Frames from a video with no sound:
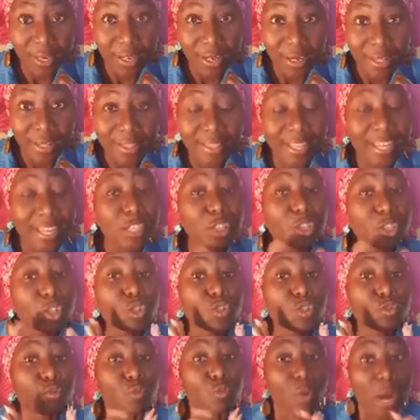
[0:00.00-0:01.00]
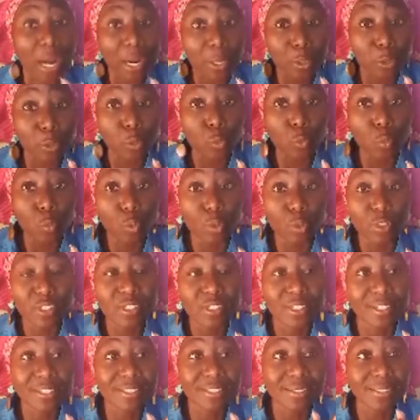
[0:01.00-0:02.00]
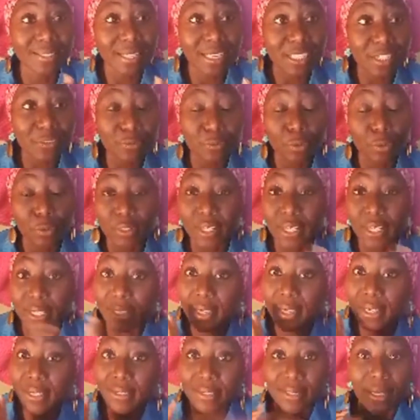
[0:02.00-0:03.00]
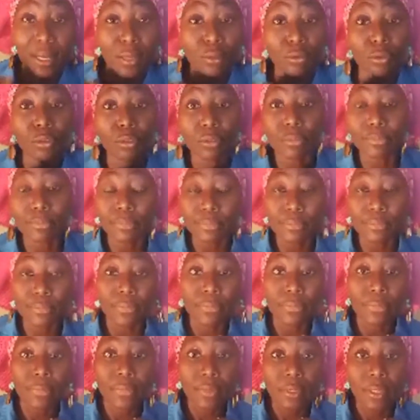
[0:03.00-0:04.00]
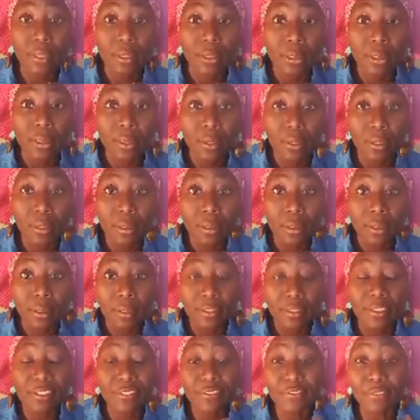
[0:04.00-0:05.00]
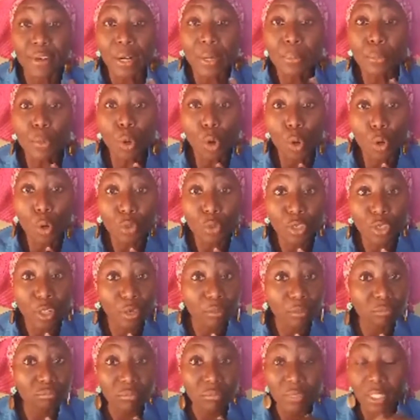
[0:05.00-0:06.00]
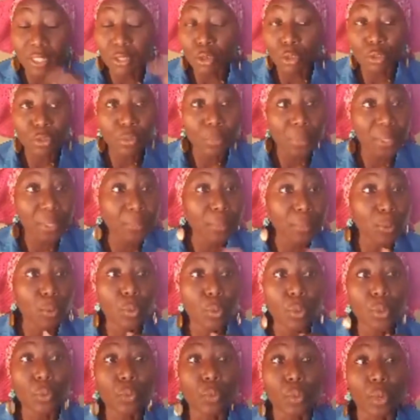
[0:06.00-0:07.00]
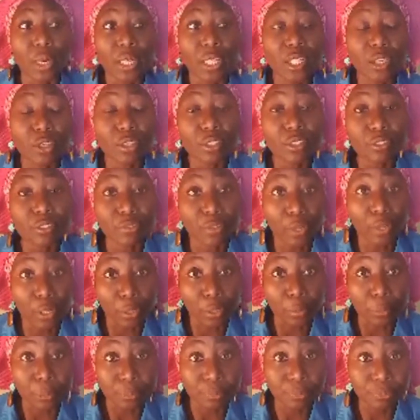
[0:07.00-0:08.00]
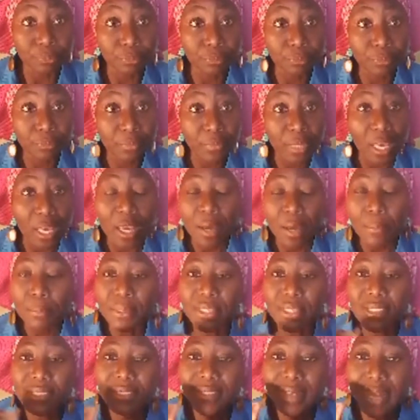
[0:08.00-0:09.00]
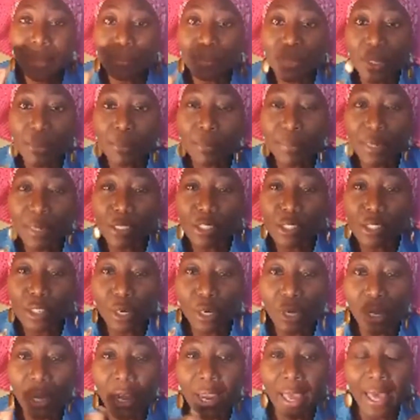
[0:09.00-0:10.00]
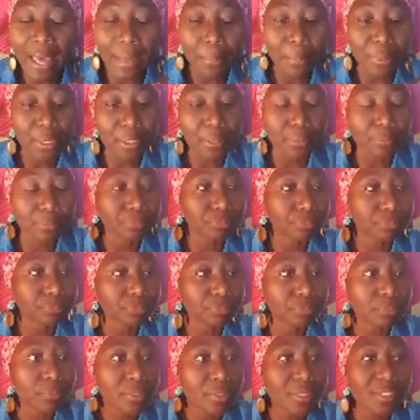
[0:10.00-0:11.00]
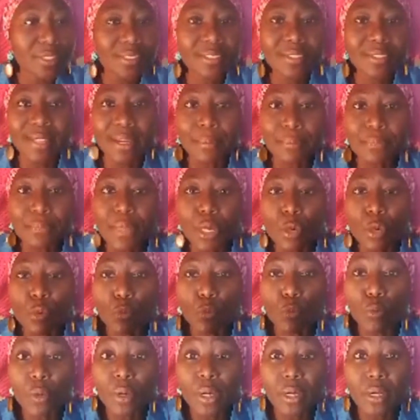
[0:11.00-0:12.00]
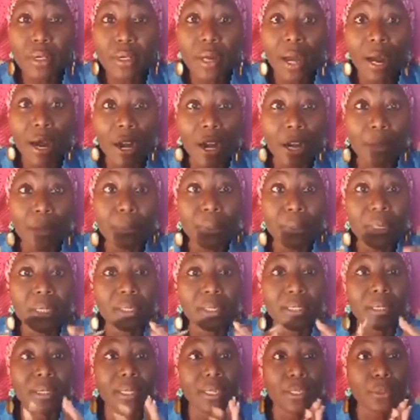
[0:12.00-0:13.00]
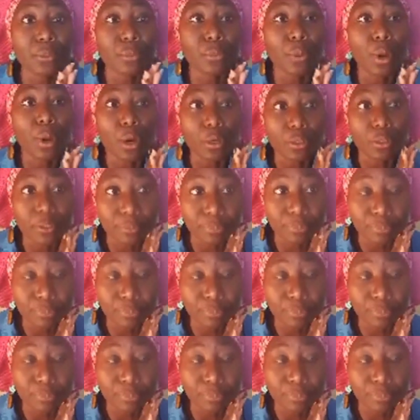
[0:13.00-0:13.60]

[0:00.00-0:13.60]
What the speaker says: Their struggle was successful. They kicked out the farm owner and all the people who were working on the farm. But something bizarre happened. Something weird happened later on.